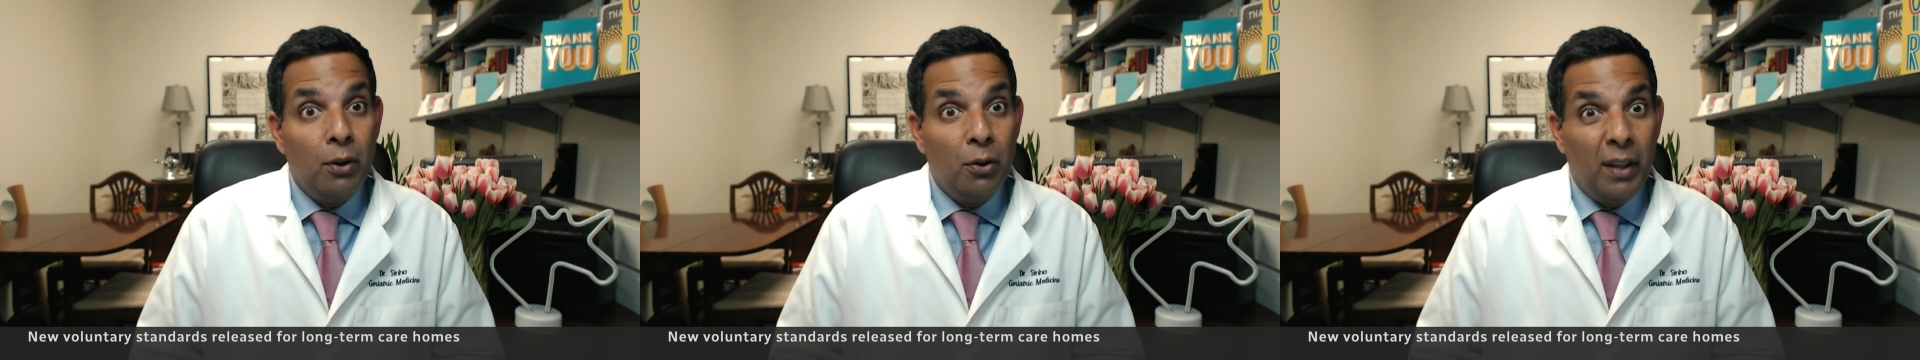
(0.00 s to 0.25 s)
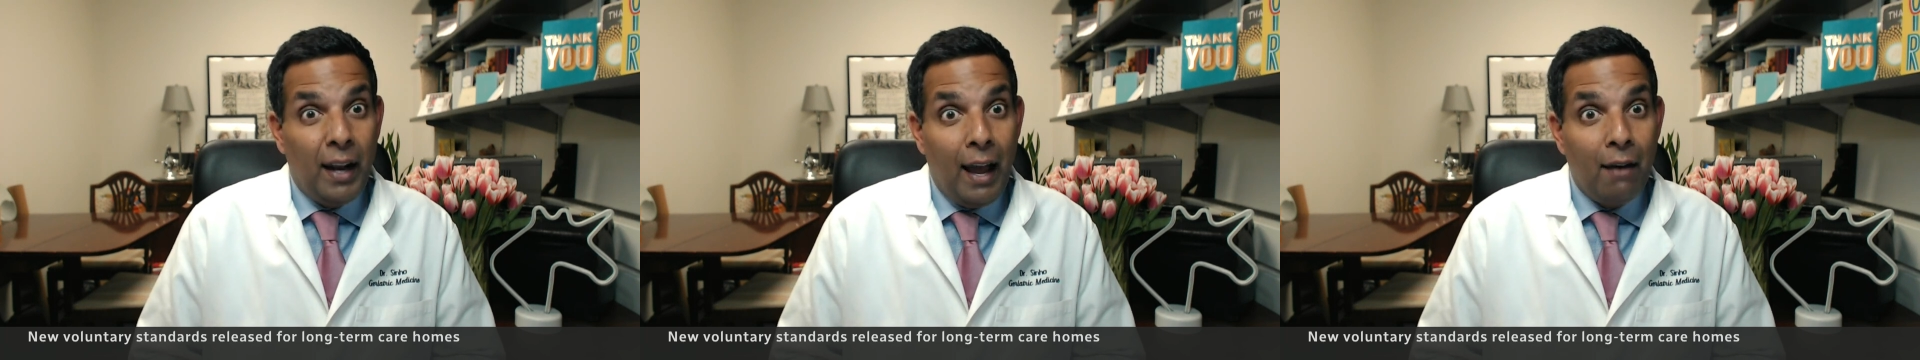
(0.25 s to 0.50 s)
there
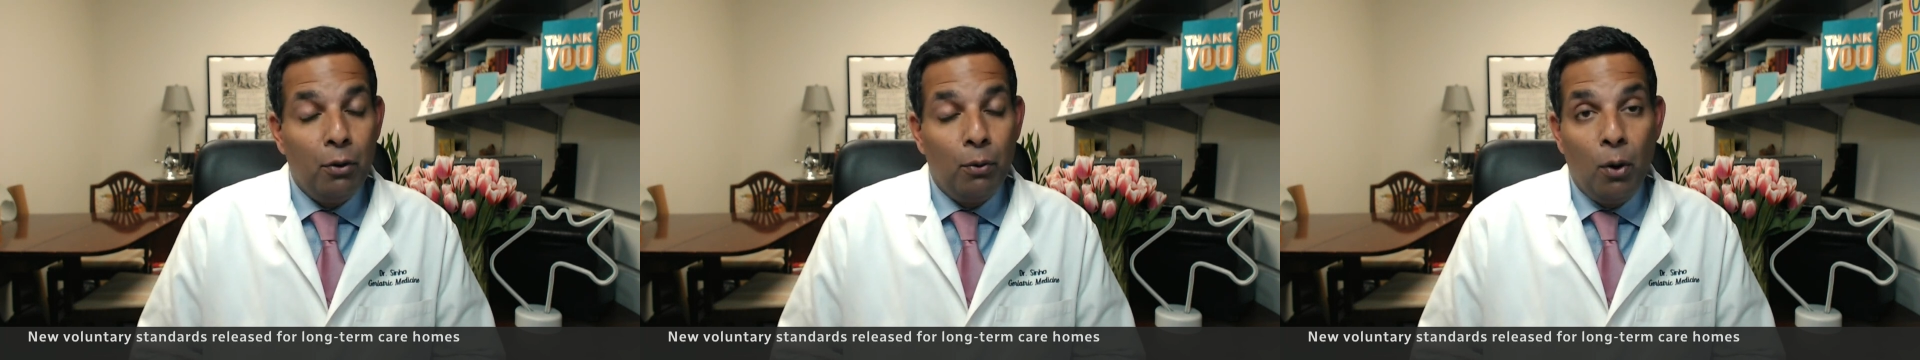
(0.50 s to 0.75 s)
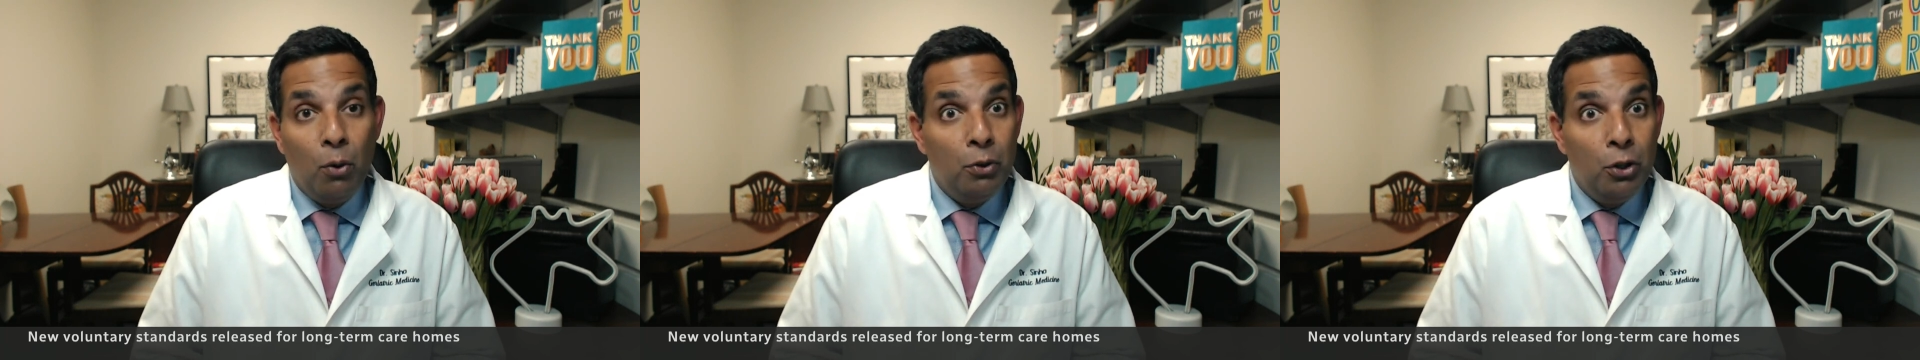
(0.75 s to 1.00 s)
that have their
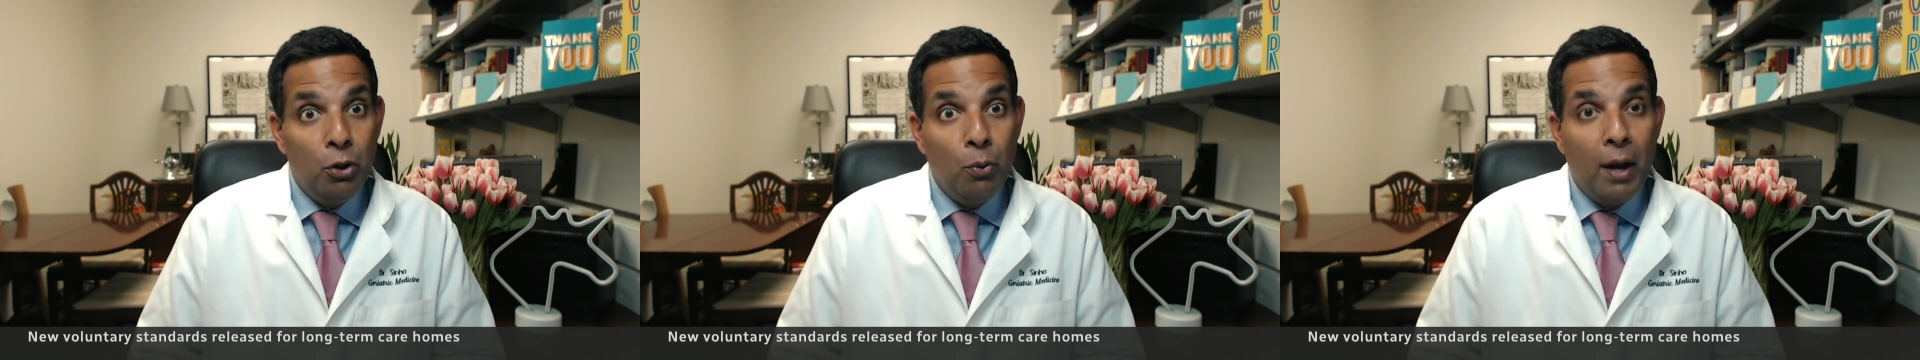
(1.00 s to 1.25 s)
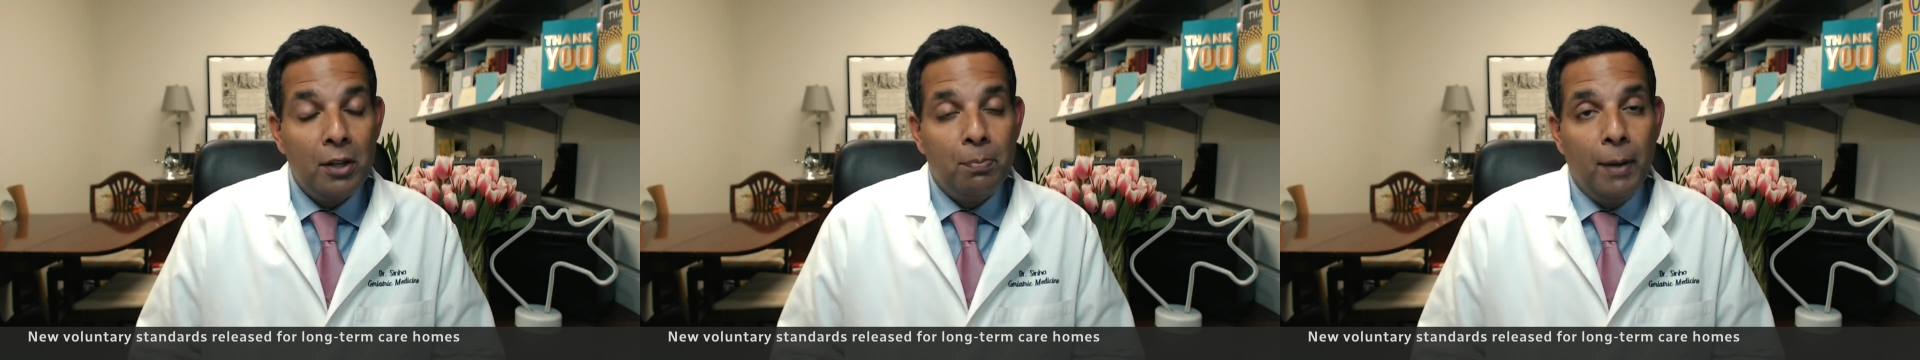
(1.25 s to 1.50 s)
own U
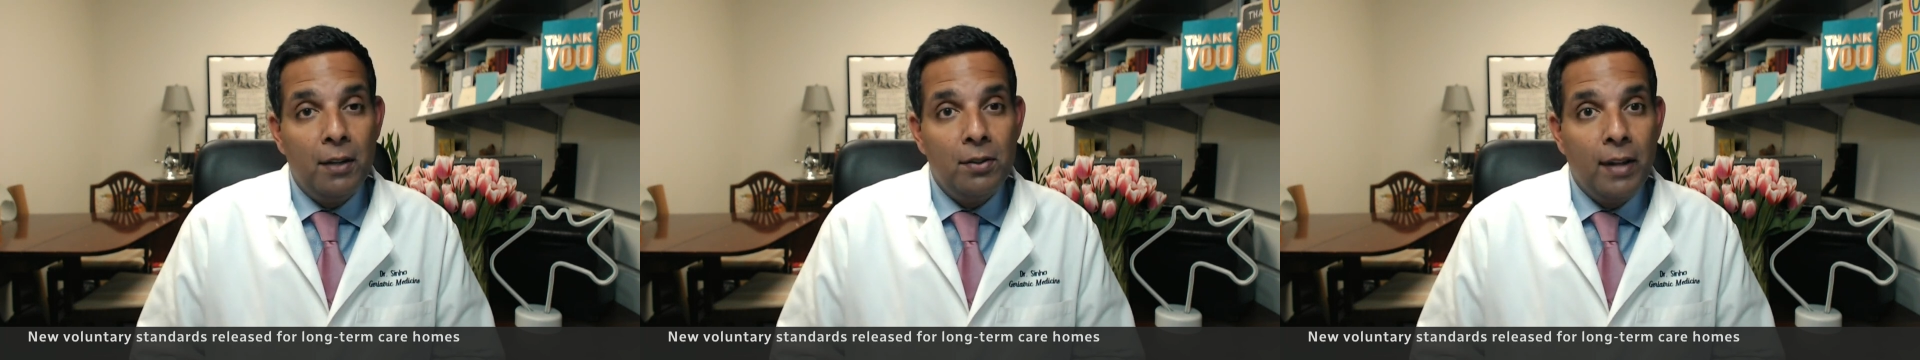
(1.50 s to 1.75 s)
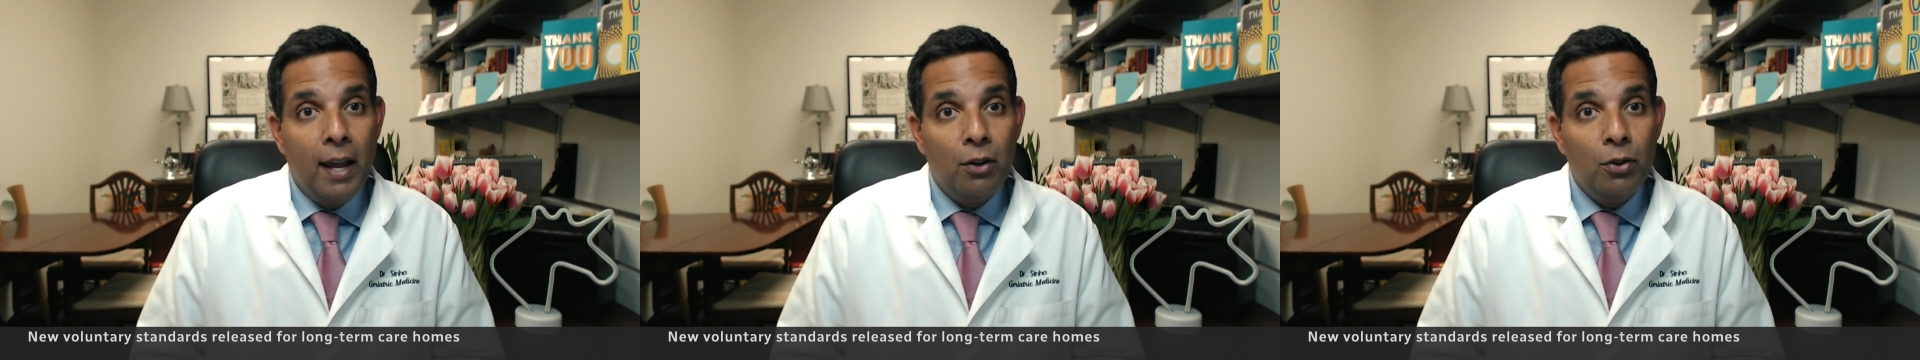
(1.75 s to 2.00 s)
S-based
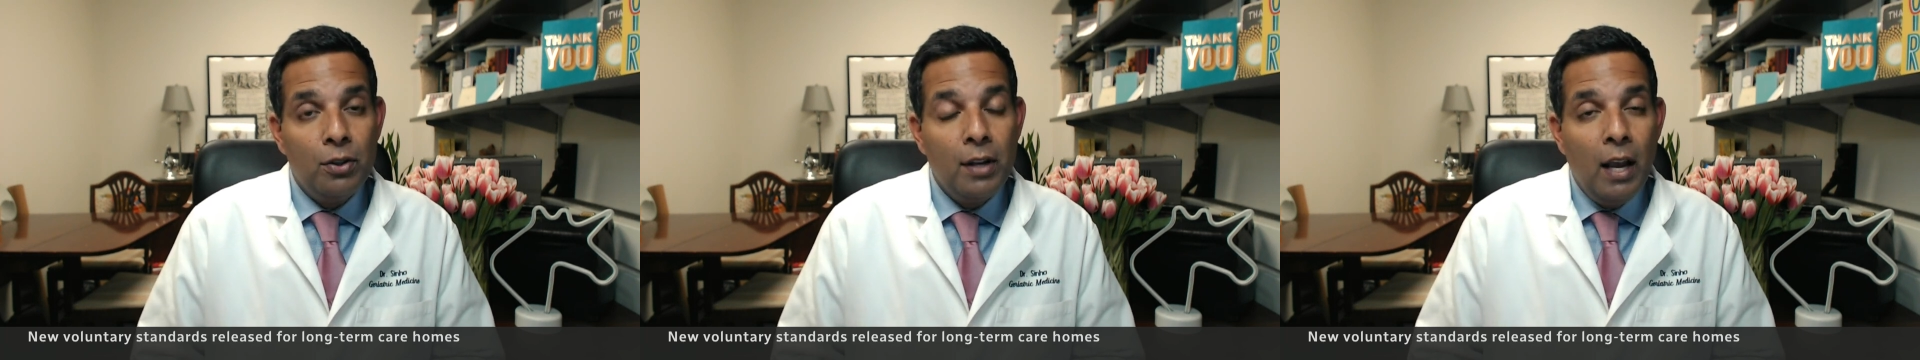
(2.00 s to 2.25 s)
standards,